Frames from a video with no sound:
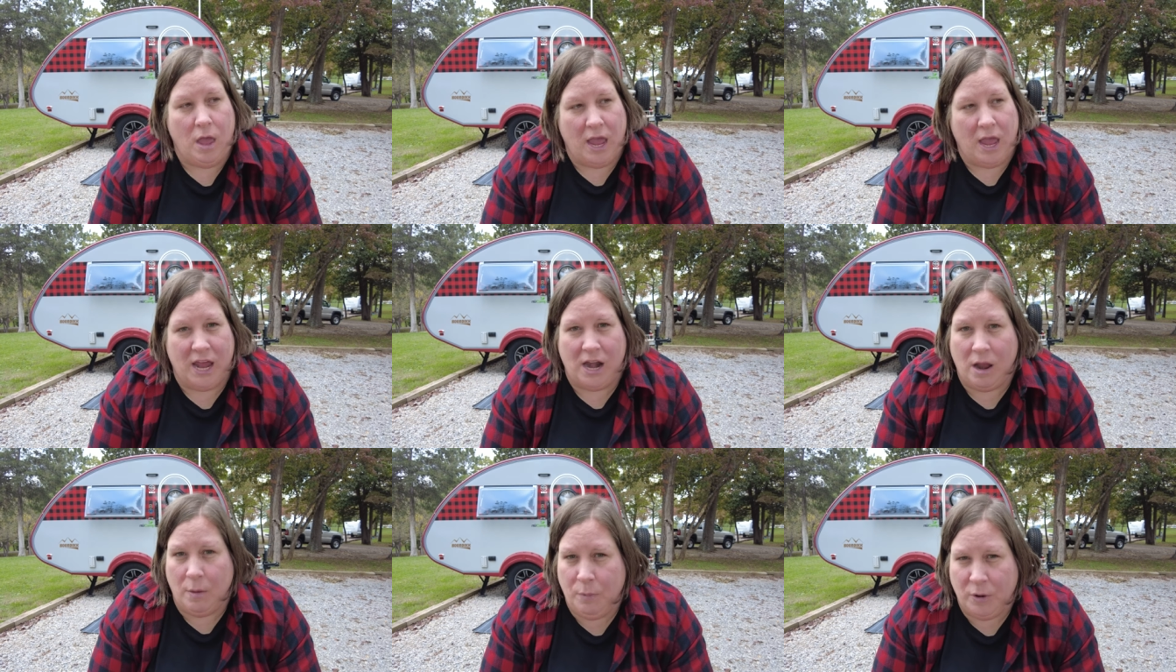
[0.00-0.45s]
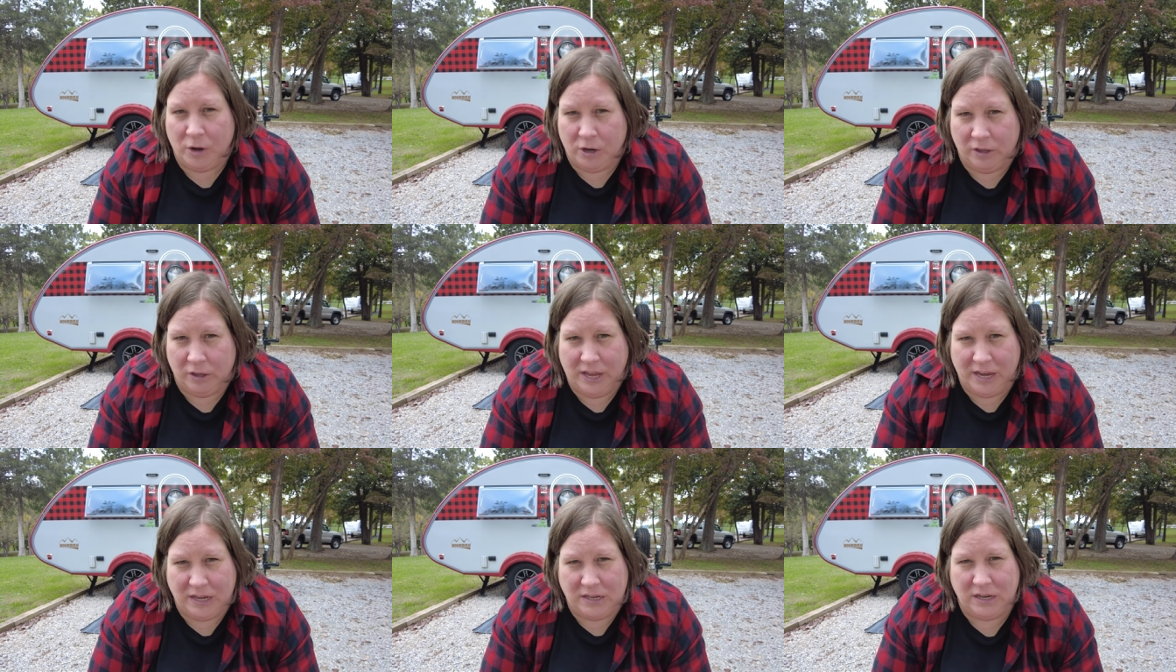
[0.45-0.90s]
And I'll put a
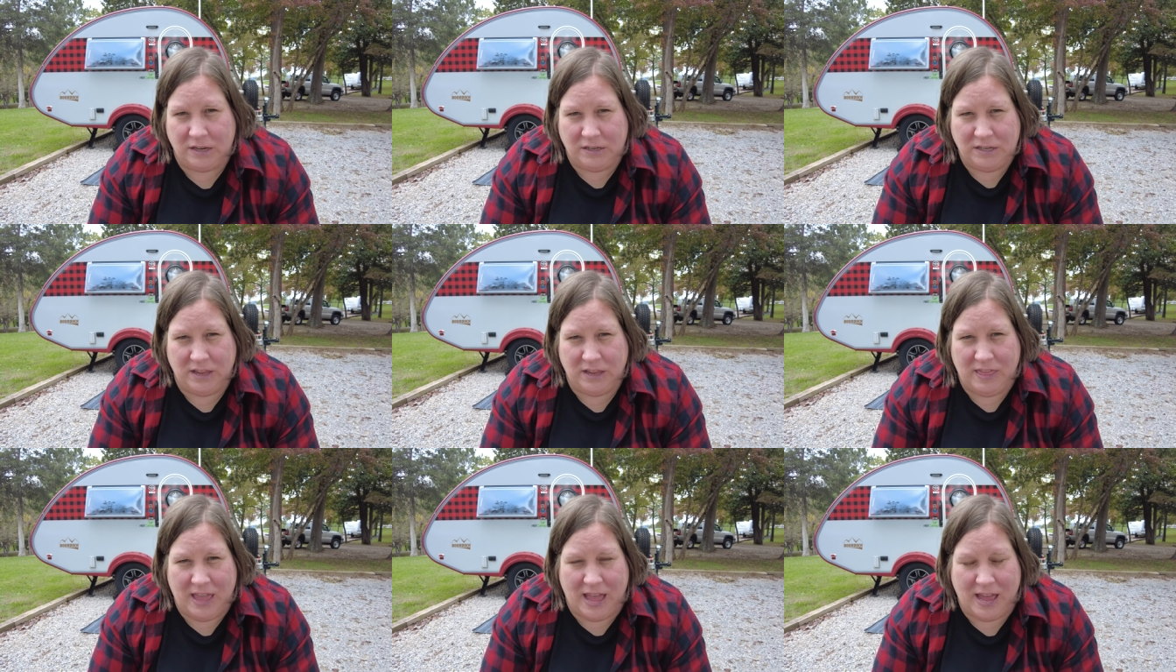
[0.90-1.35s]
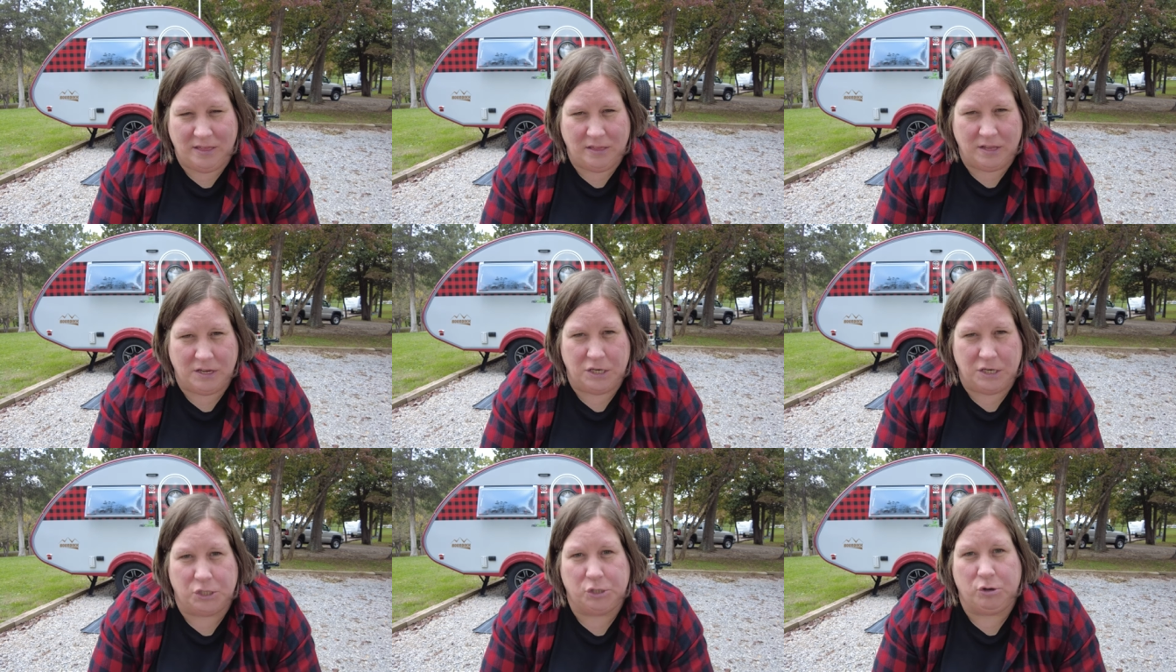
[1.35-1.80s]
link to that in
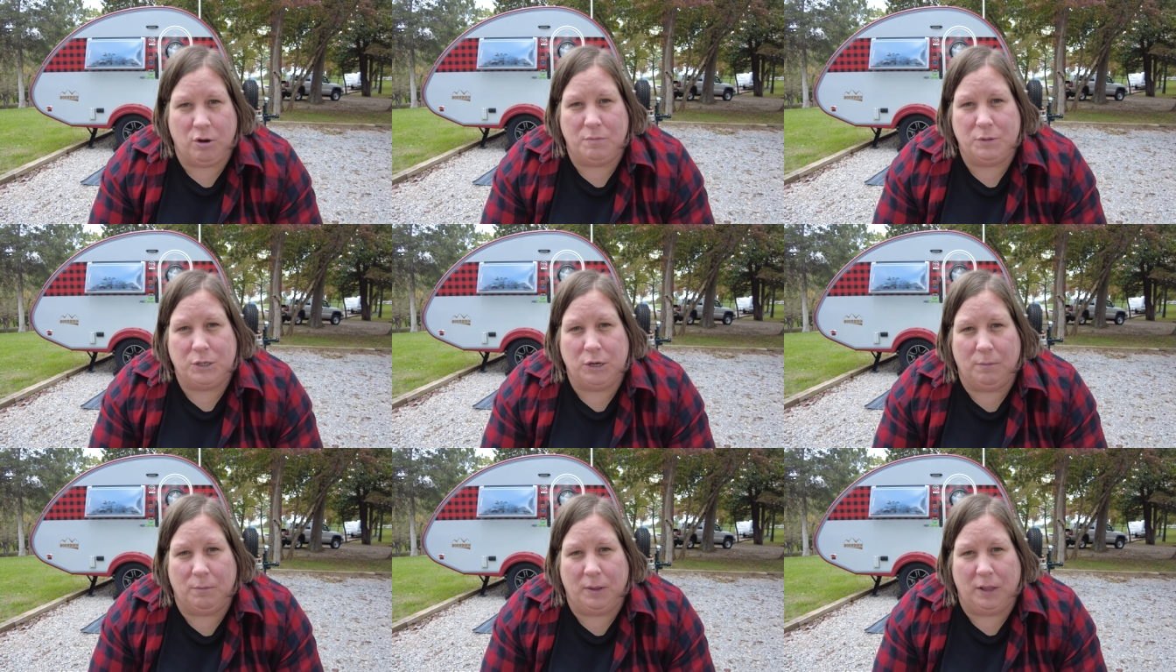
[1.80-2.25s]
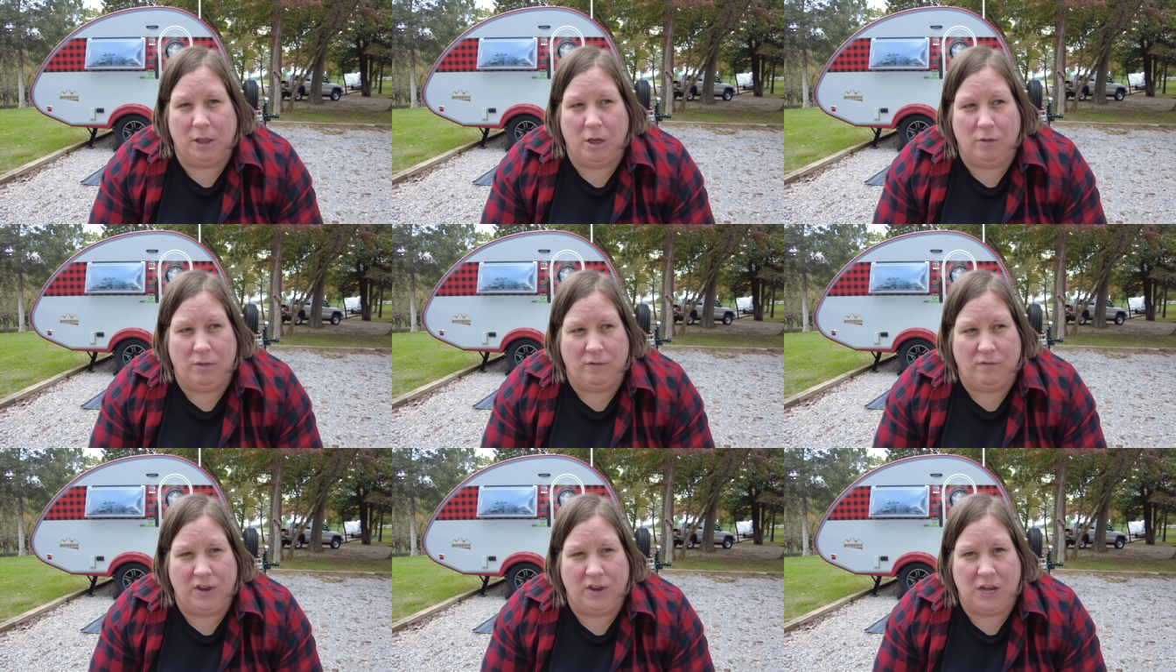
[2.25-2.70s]
the description
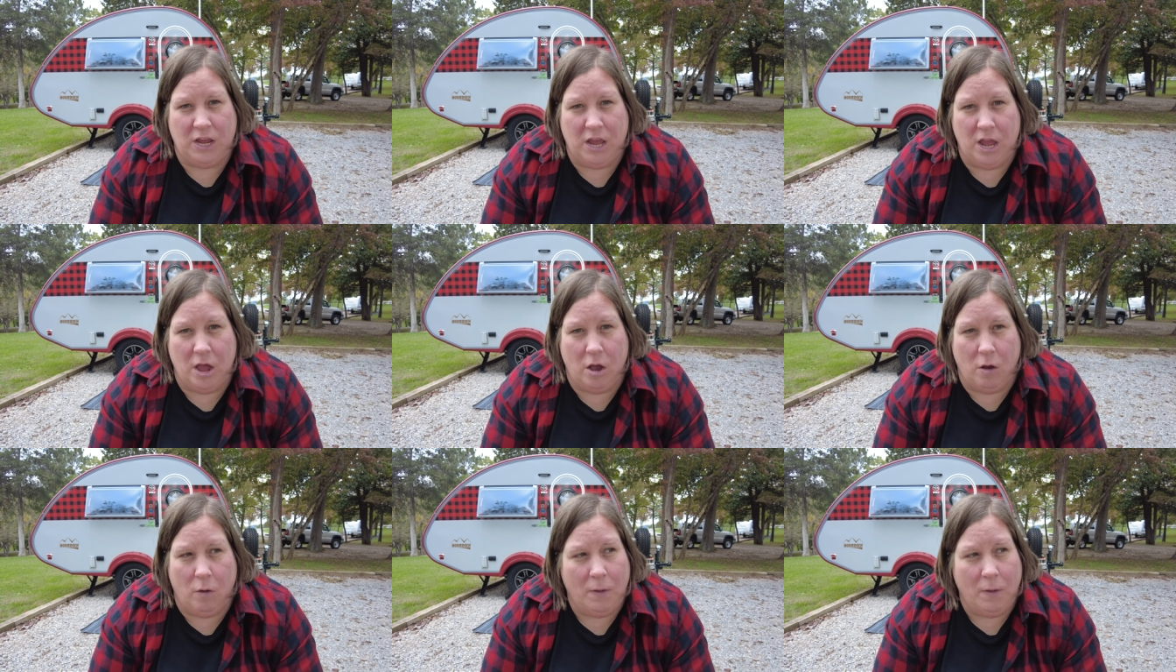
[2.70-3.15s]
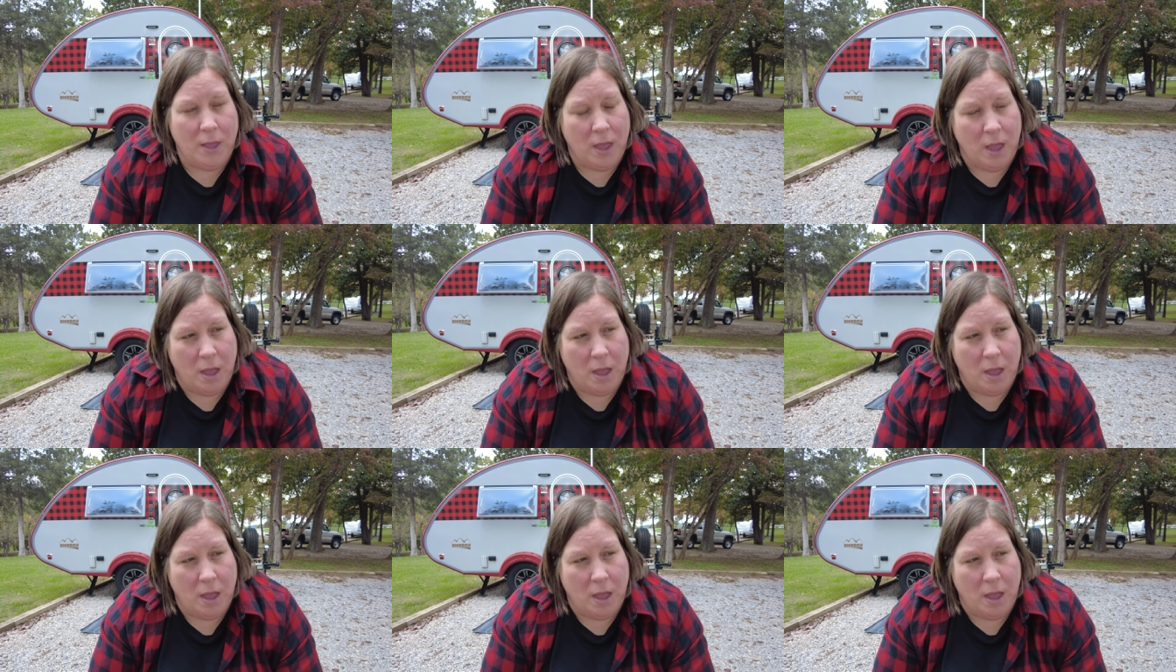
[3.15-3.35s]
below the video.